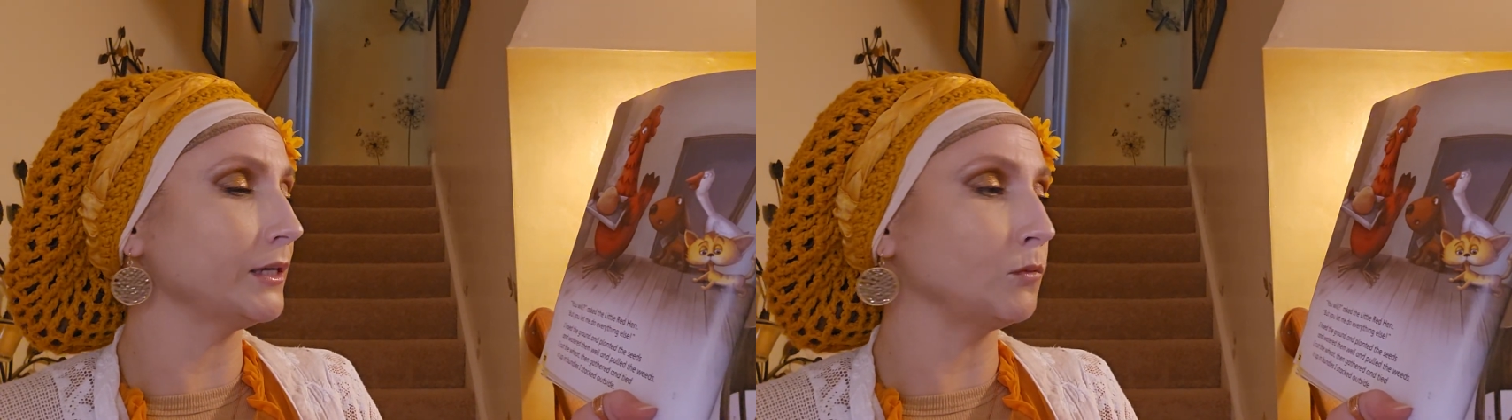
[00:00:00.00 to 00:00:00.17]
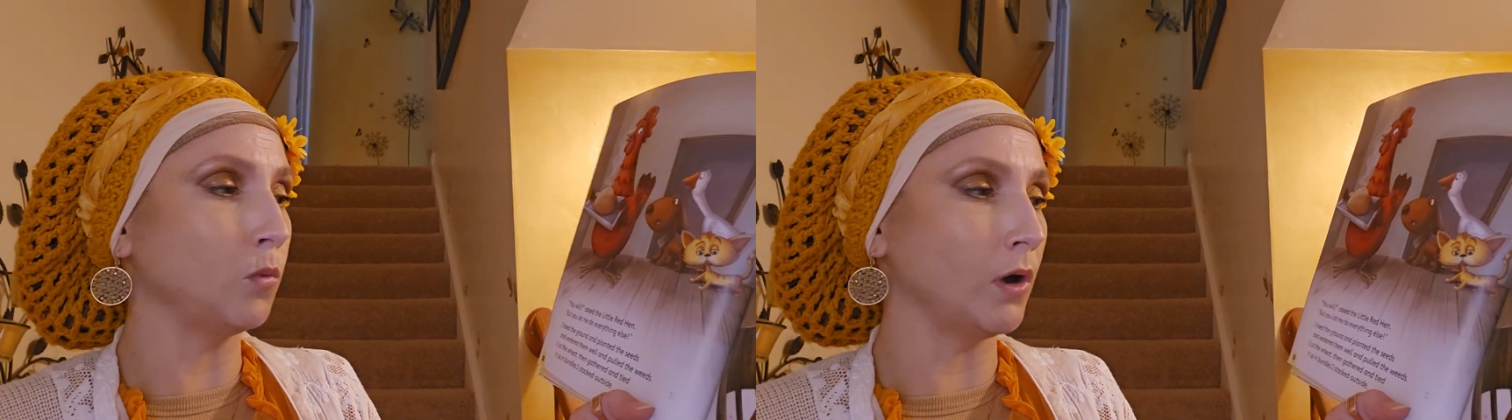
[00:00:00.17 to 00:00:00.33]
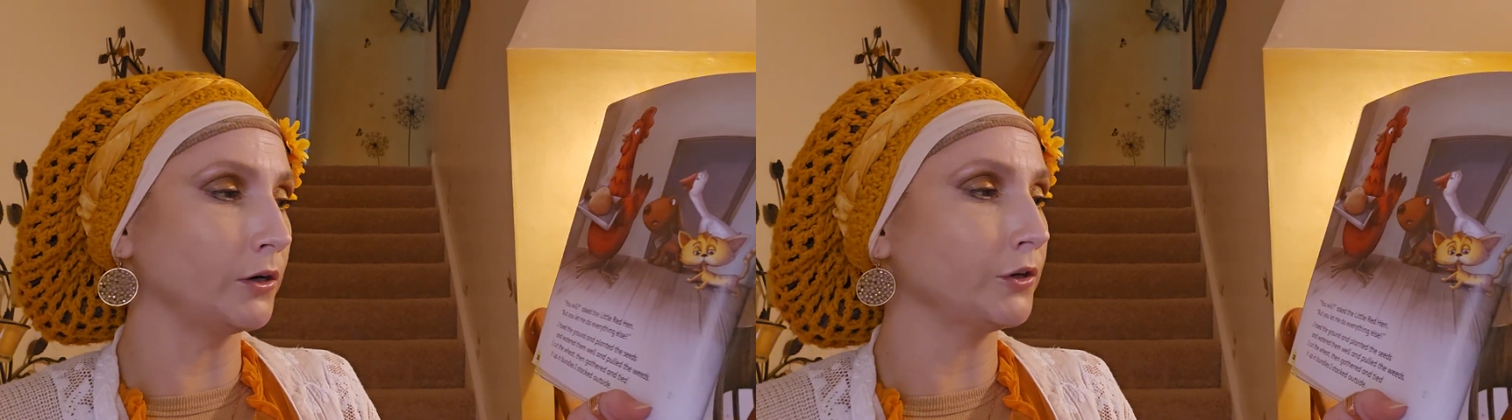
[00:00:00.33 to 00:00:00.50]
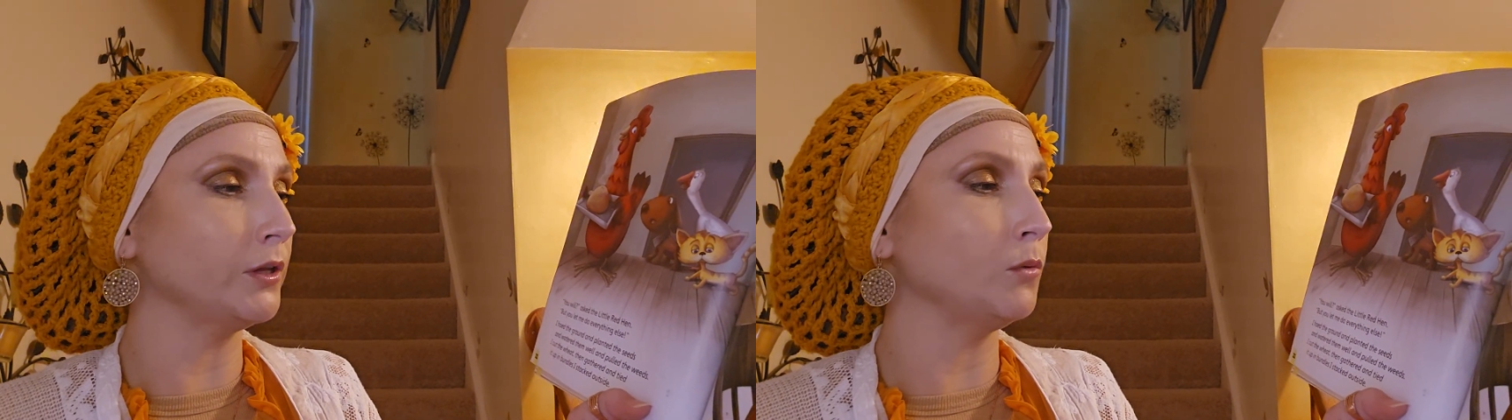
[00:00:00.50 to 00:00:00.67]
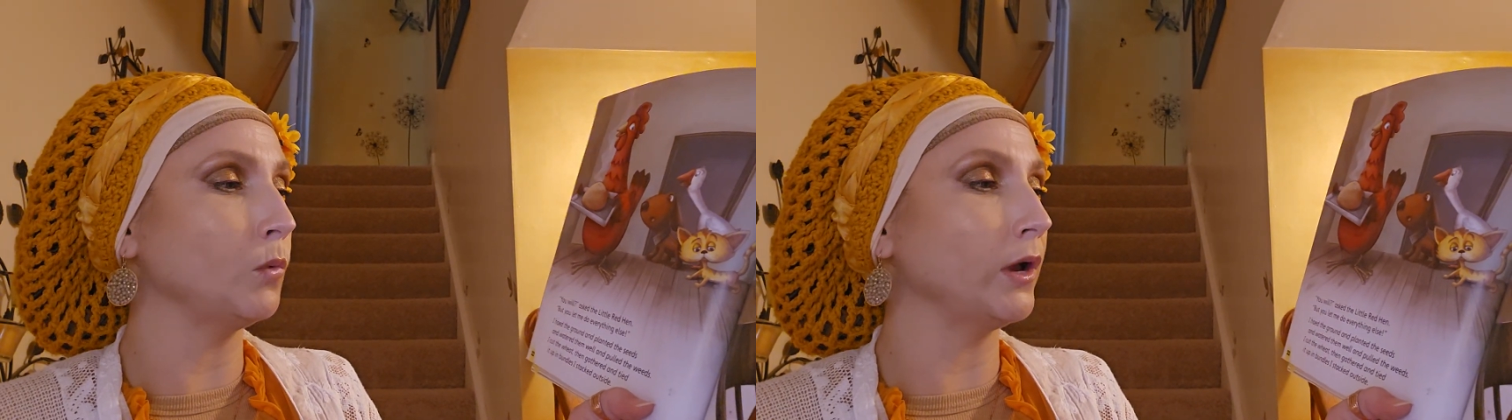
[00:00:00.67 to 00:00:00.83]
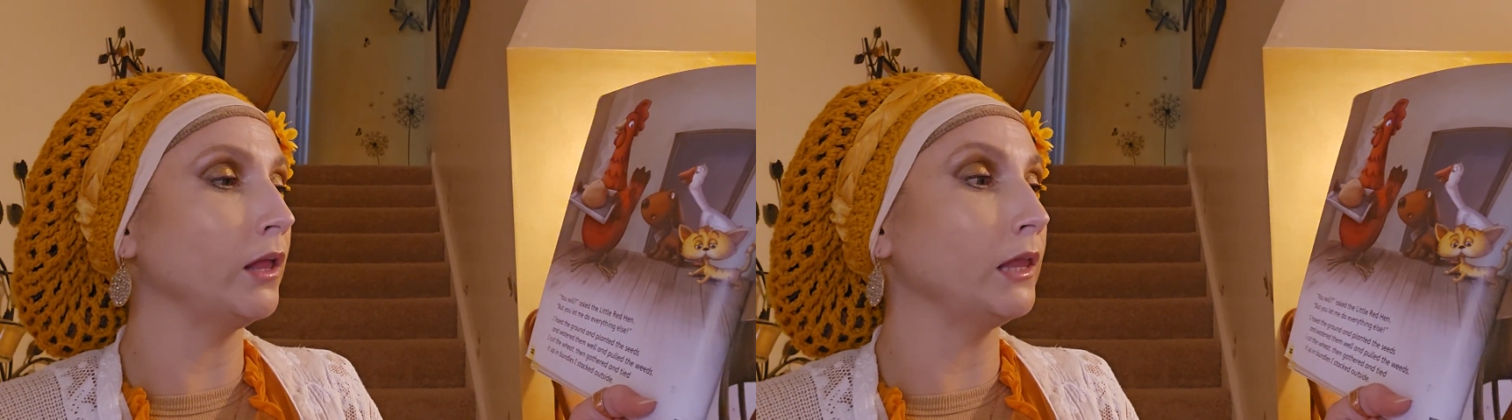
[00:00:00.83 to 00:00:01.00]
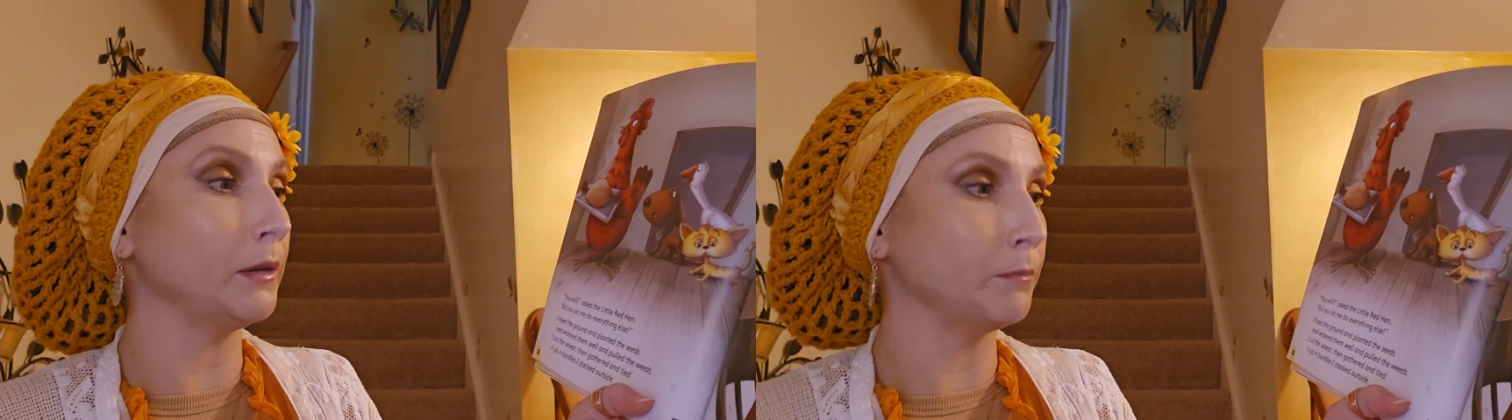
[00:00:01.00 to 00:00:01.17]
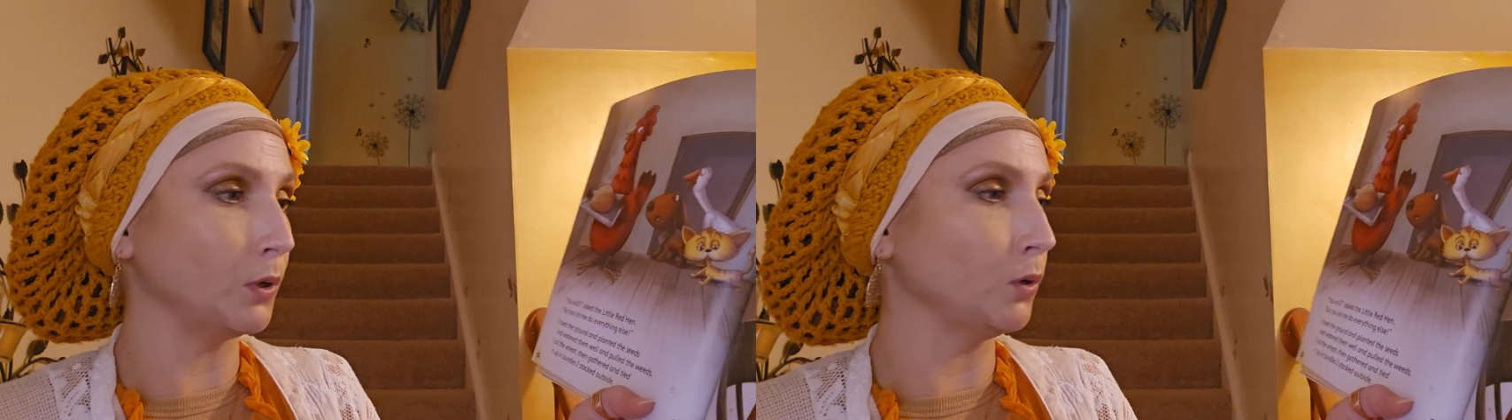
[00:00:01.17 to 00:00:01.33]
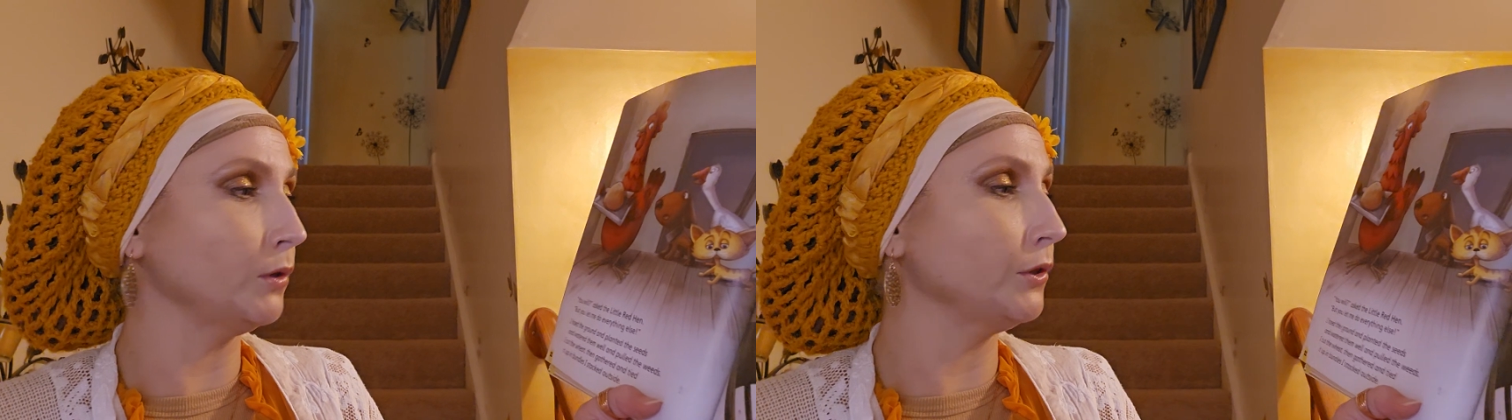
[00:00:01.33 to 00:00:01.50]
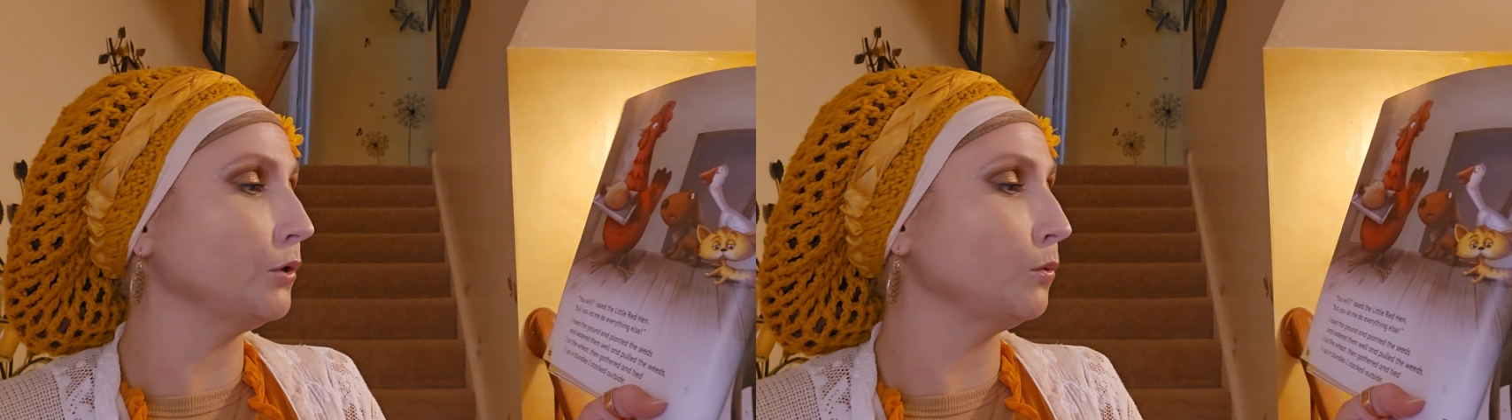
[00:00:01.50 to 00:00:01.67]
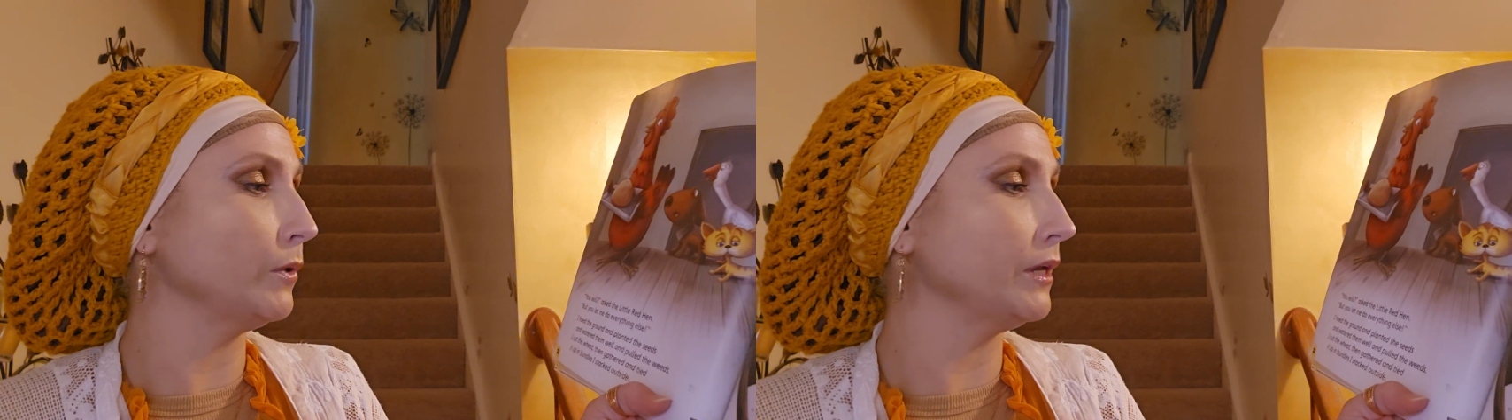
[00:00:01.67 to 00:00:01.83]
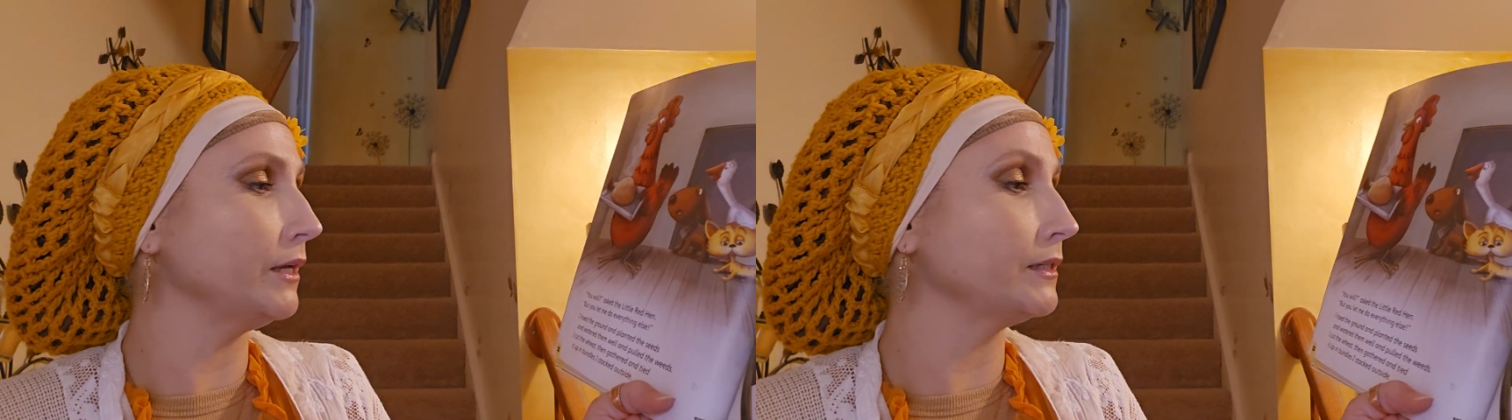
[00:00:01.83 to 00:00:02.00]
and watered them well and pulled the
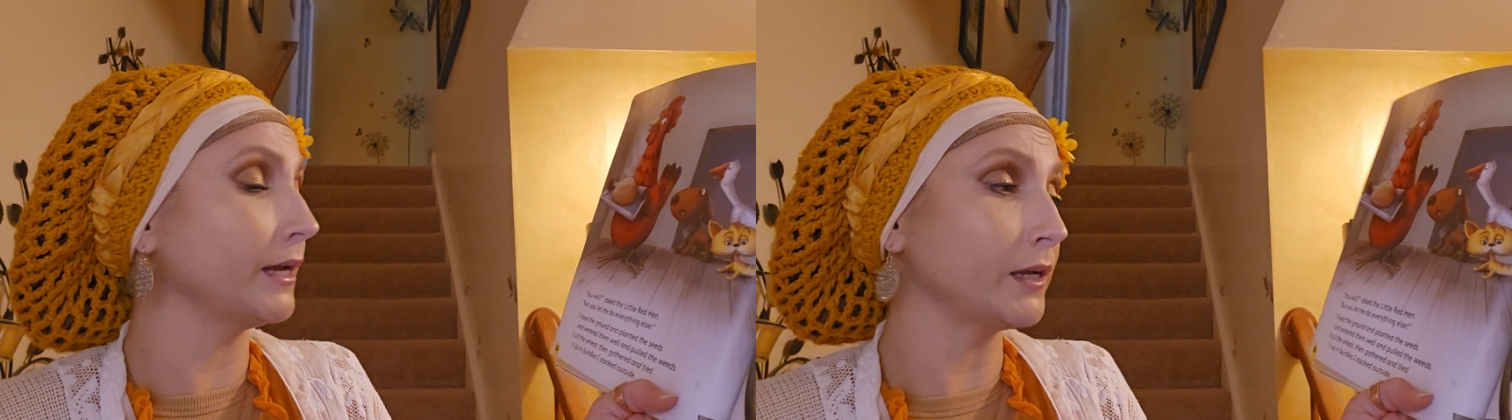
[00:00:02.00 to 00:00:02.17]
weeds.